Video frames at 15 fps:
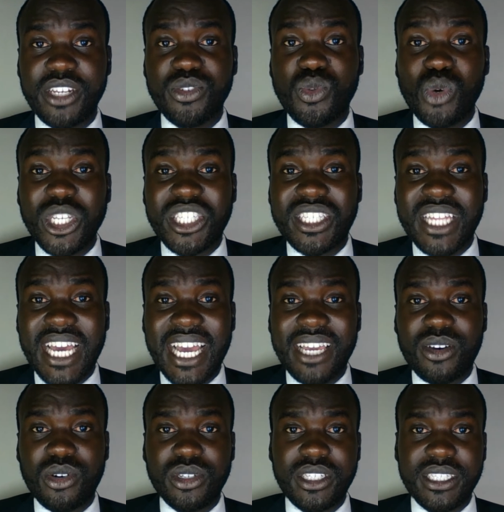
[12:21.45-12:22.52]
in which the High
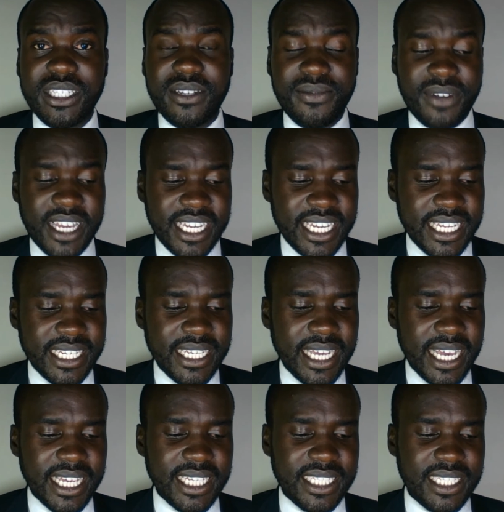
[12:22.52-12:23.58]
Court is divided
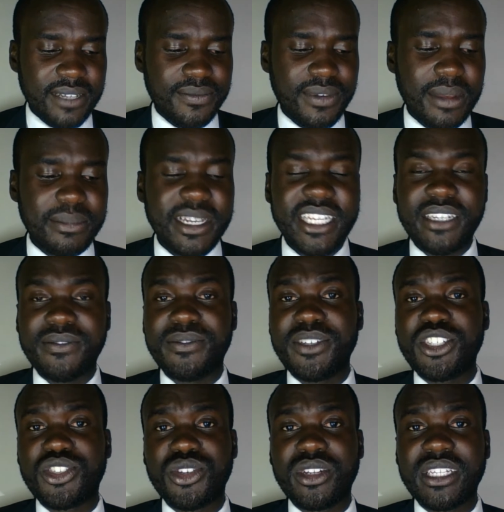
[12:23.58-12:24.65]
is the Family
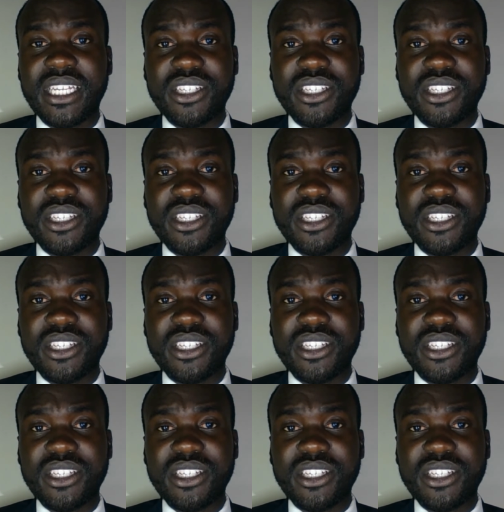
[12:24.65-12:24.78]
Division.